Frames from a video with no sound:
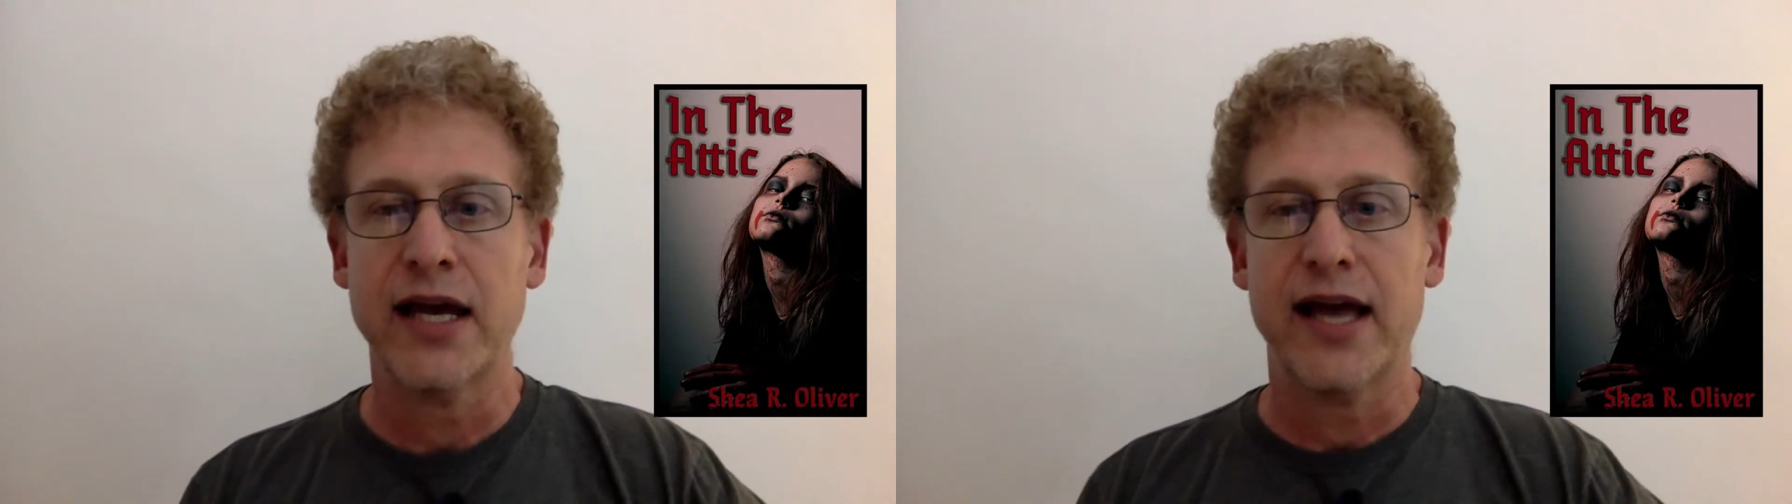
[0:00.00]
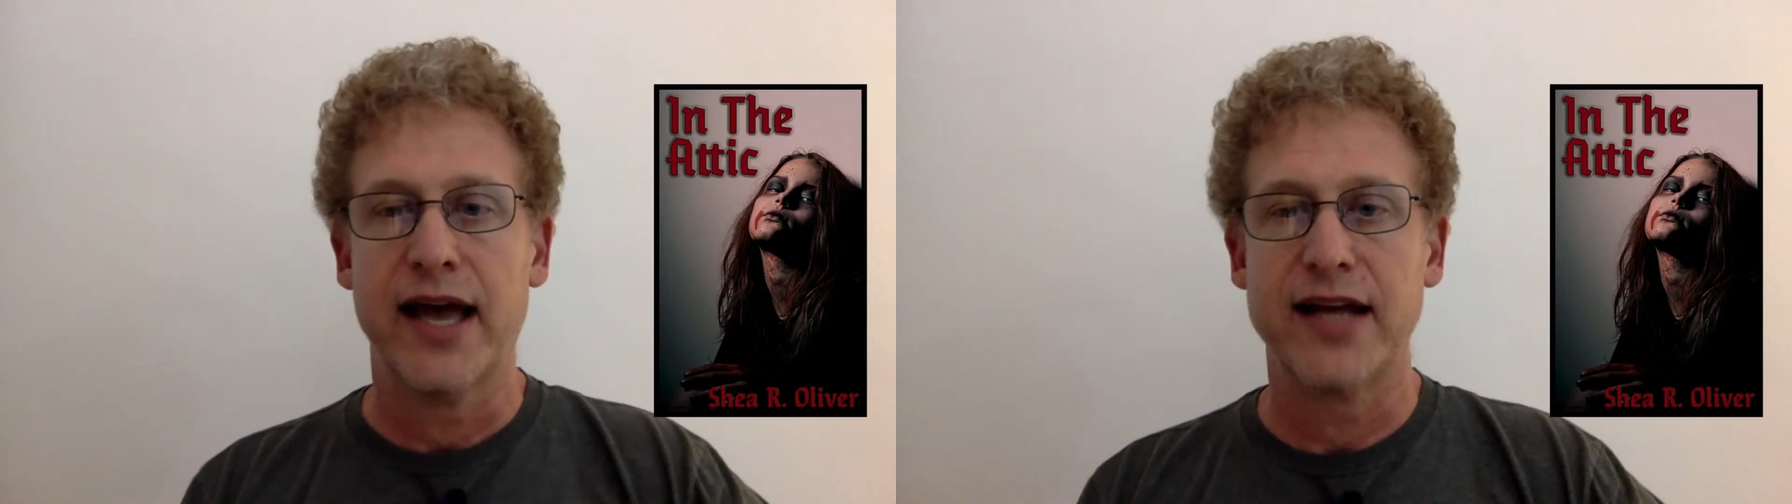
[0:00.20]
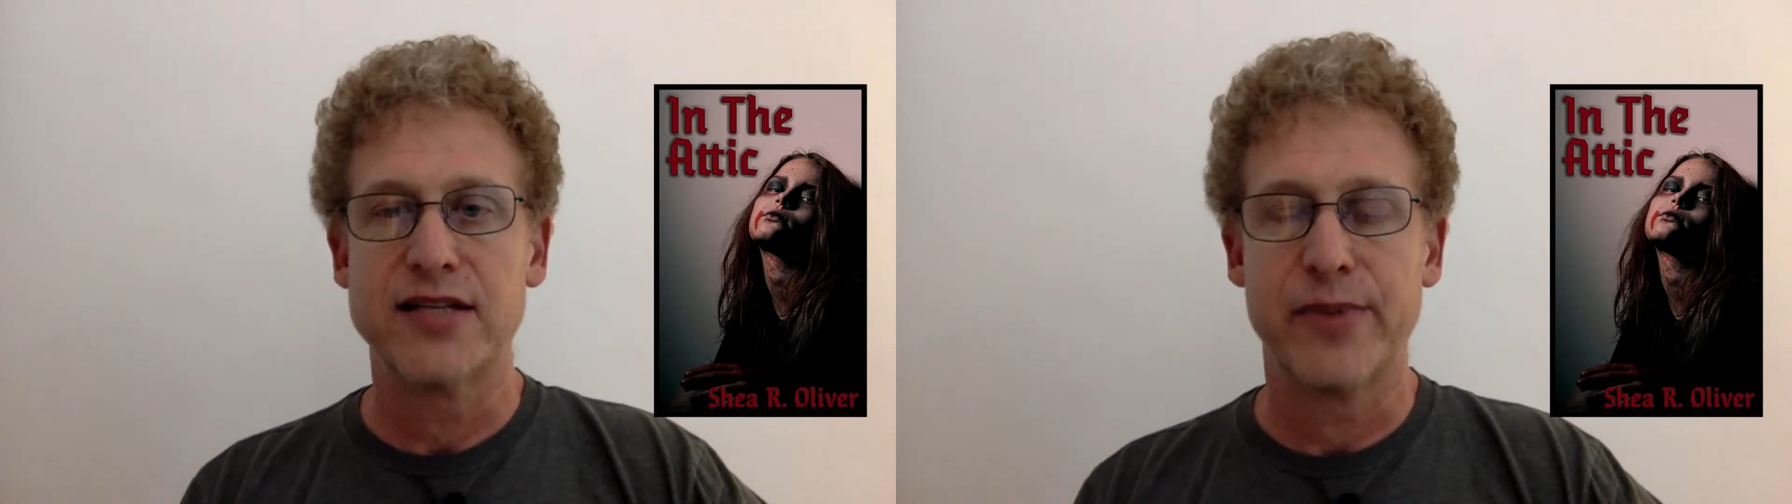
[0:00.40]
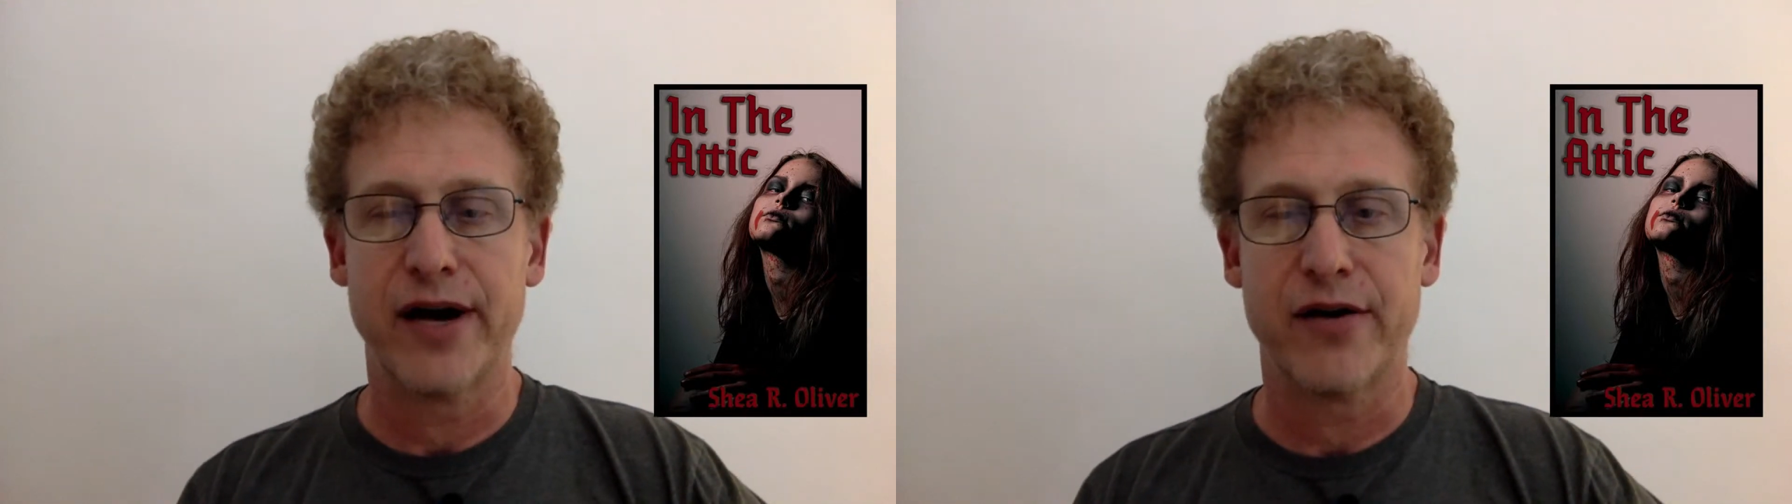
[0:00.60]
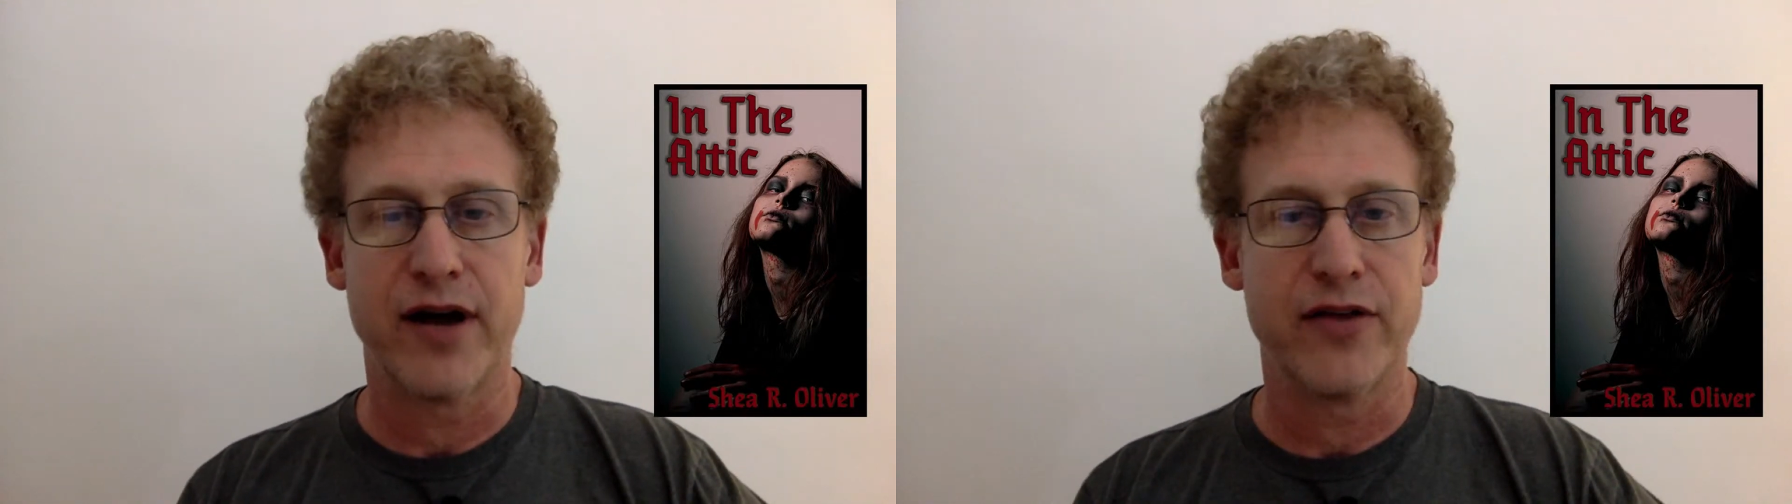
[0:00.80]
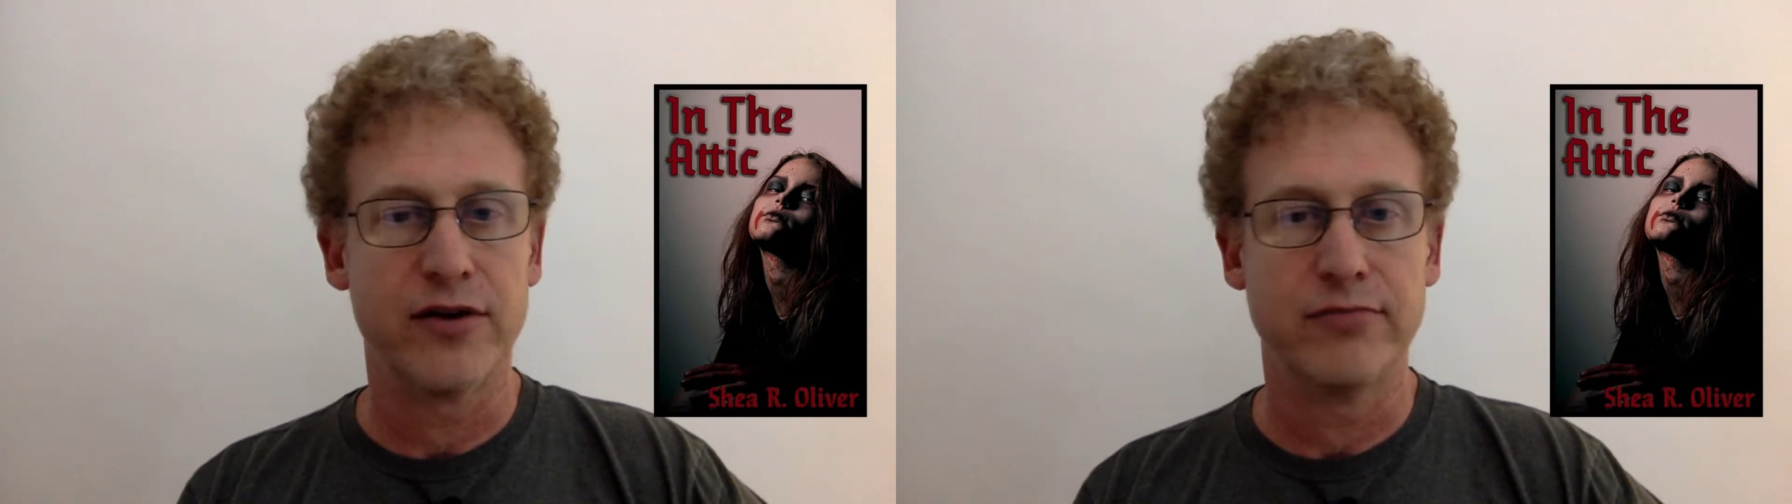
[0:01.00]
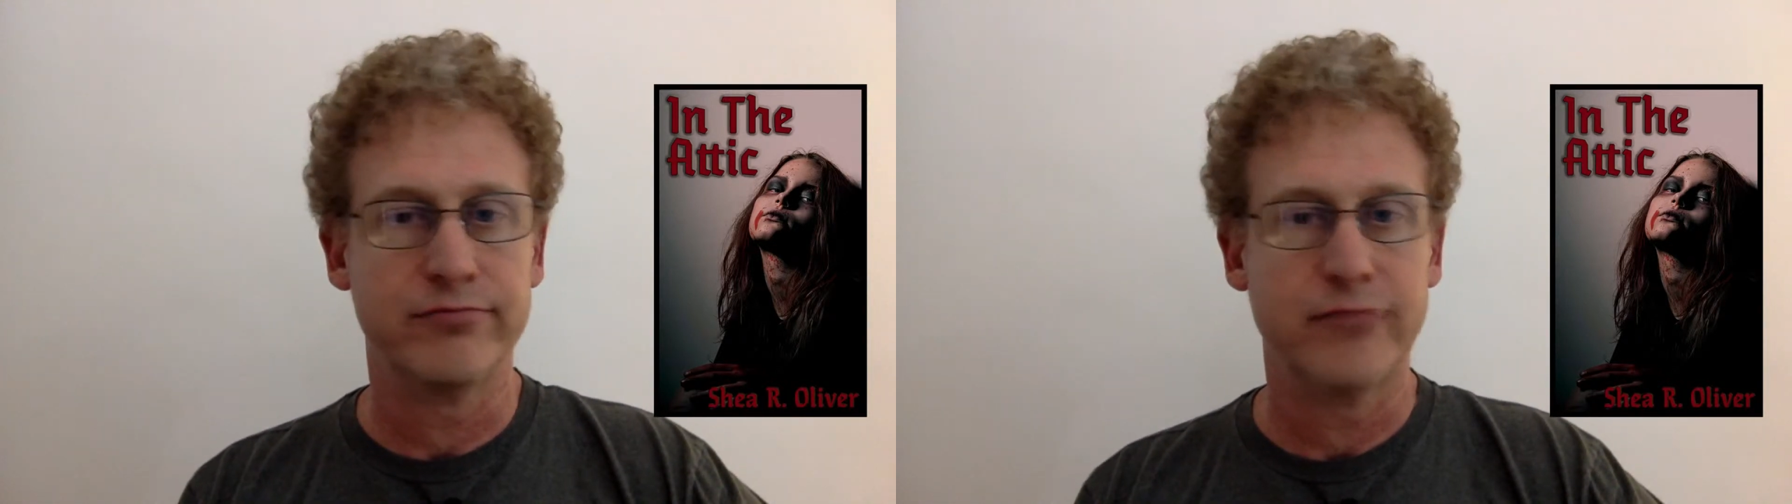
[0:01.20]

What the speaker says: and it's about a rather